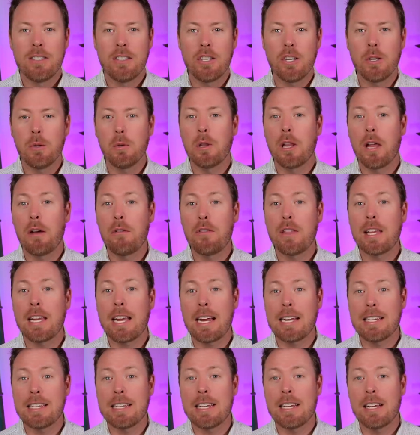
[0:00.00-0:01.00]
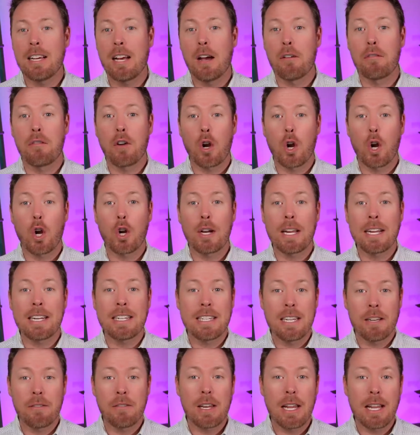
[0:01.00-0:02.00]
Do you love the idea of
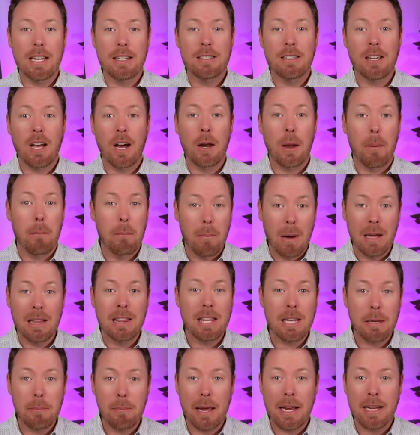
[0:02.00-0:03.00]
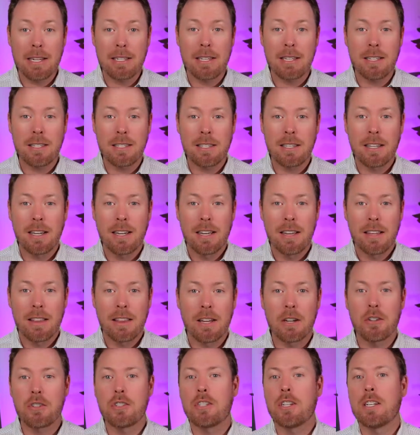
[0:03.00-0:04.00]
earning dividends on a monthly basis?
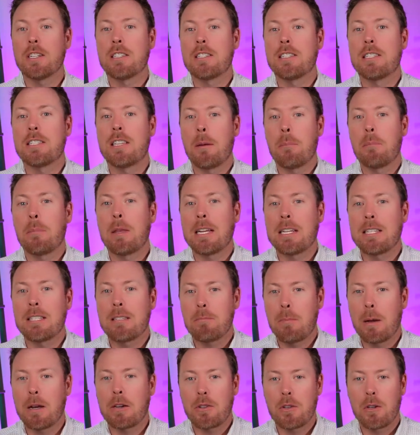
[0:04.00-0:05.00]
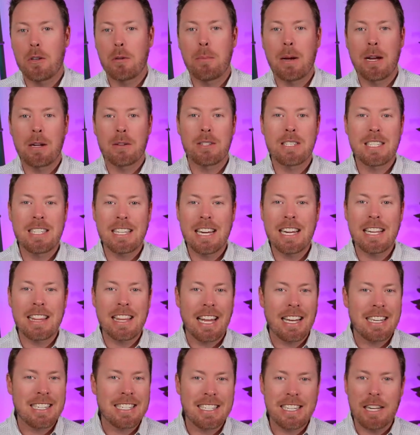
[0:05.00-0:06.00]
There's just something special about seeing
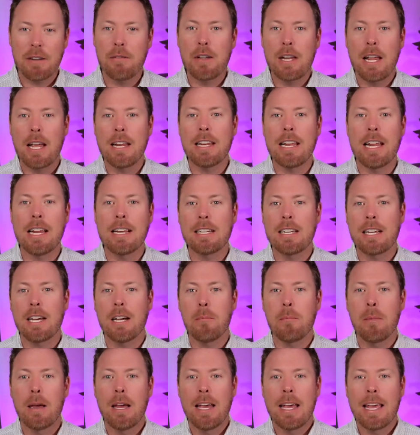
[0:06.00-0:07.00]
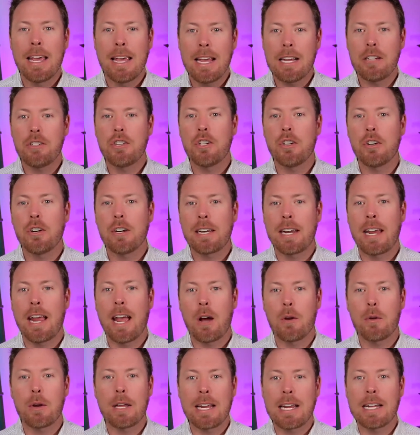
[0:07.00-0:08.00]
that dividend income hit your
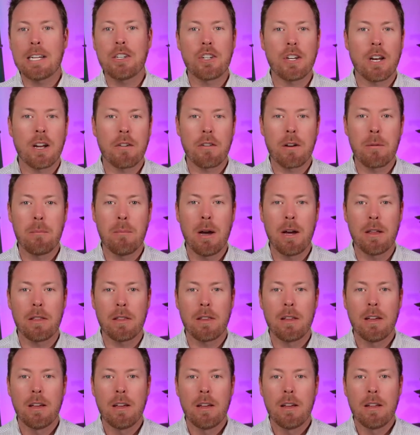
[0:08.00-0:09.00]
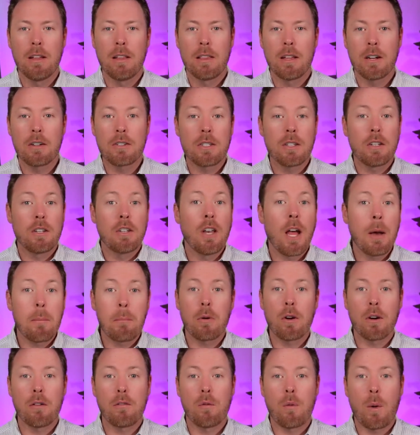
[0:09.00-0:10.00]
account each and every month. There's a
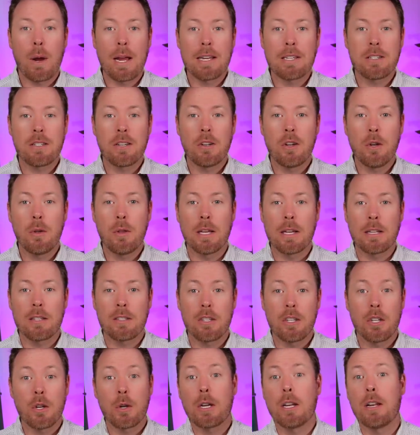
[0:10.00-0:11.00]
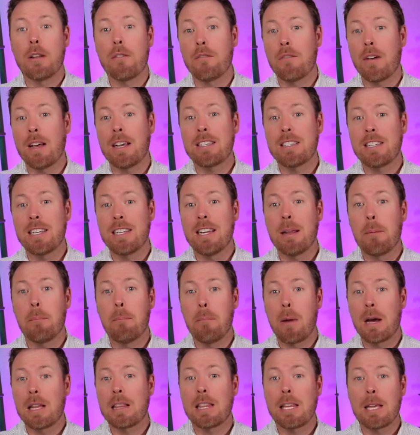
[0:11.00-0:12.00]
number of ways to do this. You can invest in a
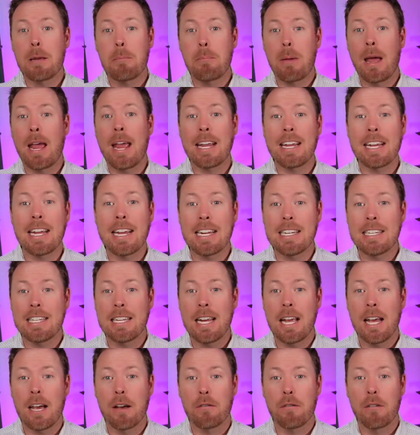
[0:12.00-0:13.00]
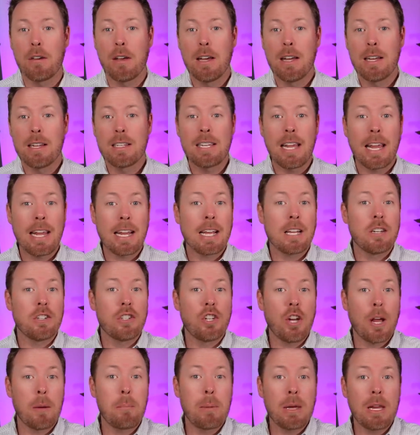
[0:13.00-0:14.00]
monthly paying ETF. Take
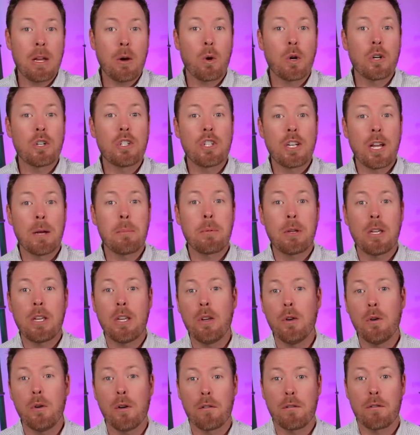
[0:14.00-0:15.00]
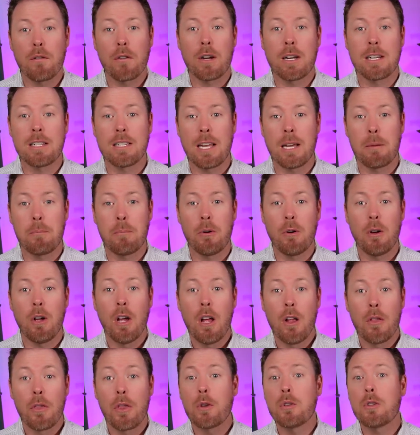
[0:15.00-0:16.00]
JEPI or JEPQ, for example.
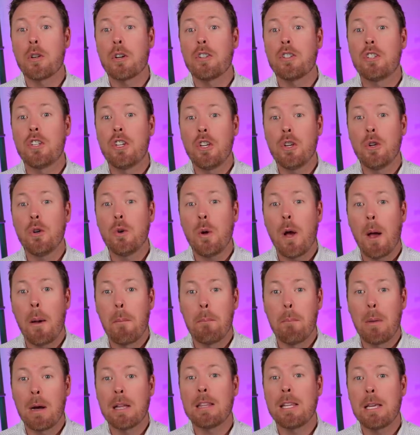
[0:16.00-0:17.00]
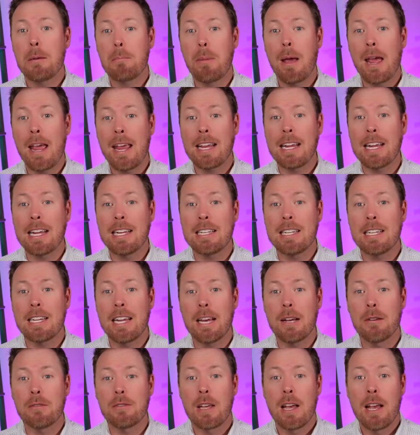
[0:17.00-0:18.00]
Those are two monthly paying
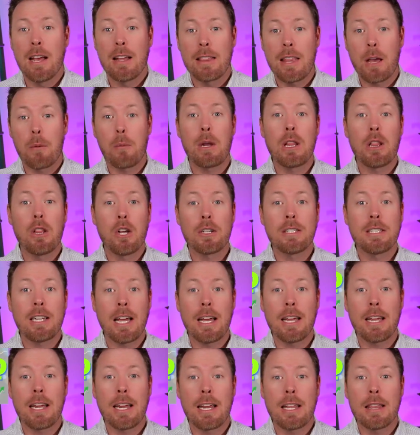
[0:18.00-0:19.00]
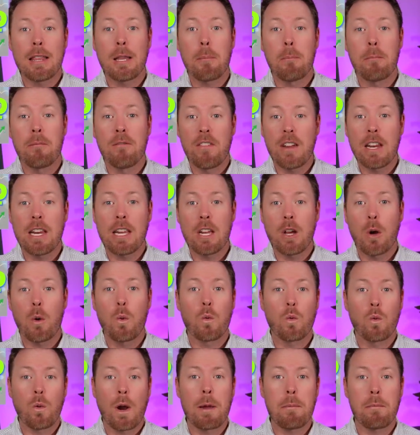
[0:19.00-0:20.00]
ETFs that we looked at in the
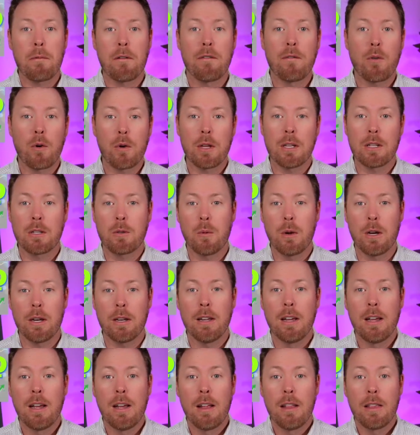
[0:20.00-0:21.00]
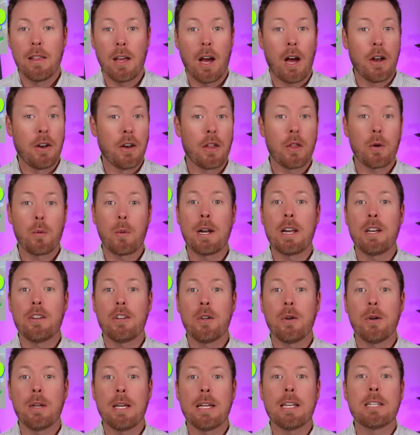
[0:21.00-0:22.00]
video right before this one. Another way to
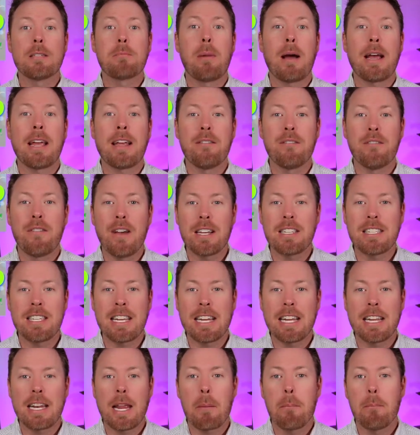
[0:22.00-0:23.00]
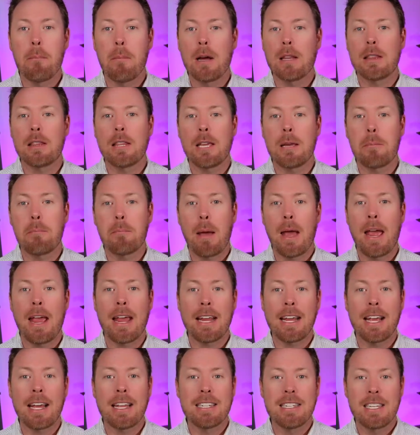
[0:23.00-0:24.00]
do it is by investing in a monthly
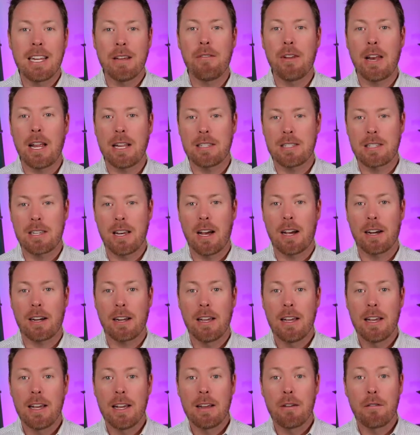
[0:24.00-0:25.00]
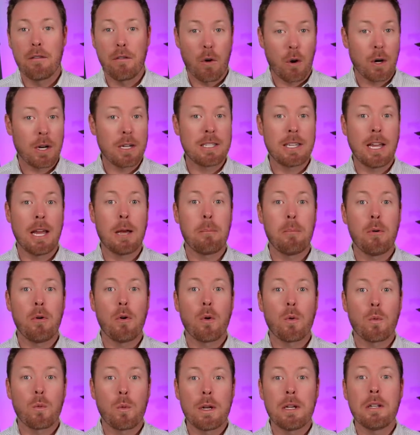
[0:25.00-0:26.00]
paying dividend stock. For
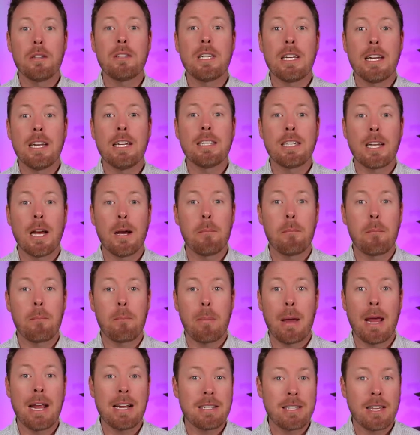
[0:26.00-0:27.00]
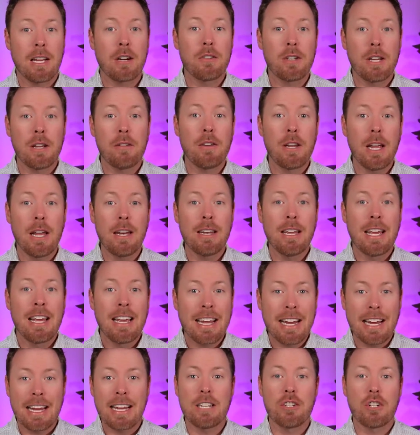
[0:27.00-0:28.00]
example, Realty Income pays their dividend
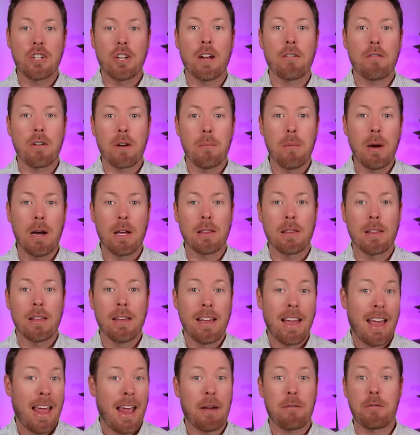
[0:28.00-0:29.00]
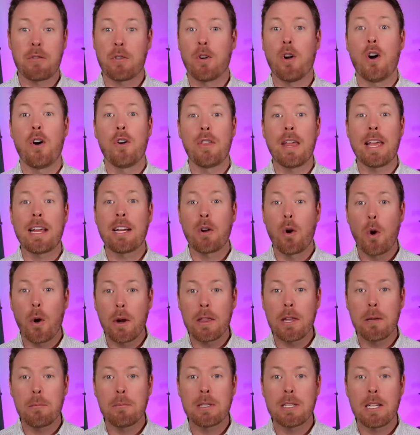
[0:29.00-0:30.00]
each and every month. After all, they
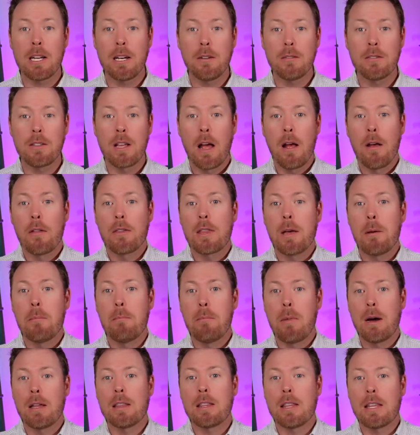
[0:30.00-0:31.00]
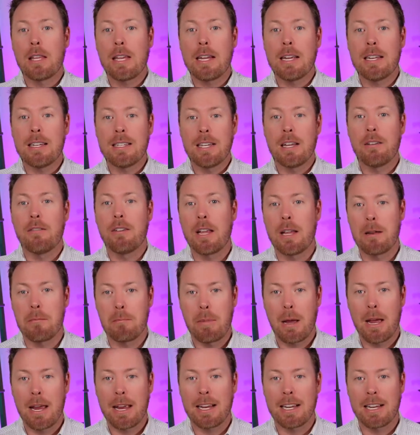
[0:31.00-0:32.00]
coined themselves the monthly
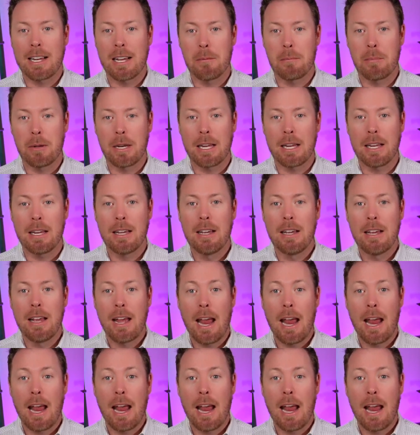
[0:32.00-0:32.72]
dividend paying company.